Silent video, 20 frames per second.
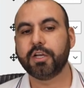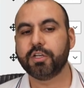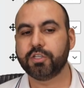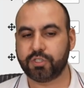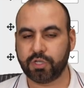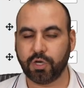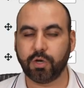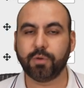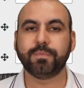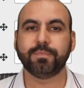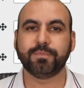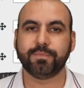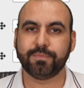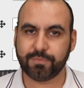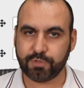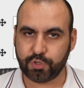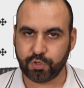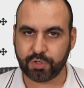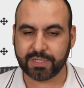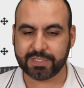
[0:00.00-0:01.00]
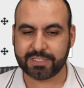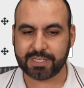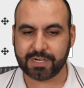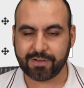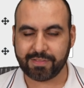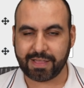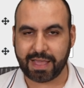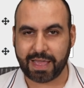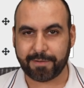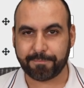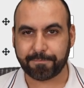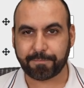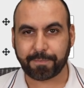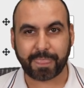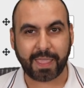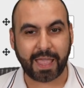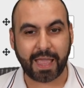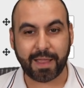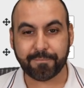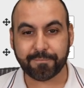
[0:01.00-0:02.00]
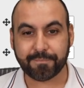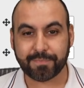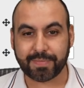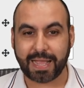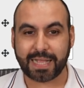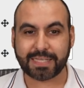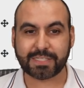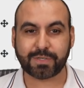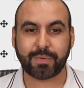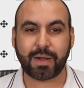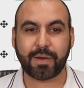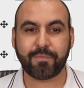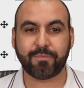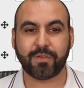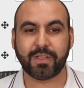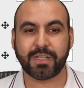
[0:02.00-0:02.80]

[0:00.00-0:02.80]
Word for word: So do consider that. And that's a wrap for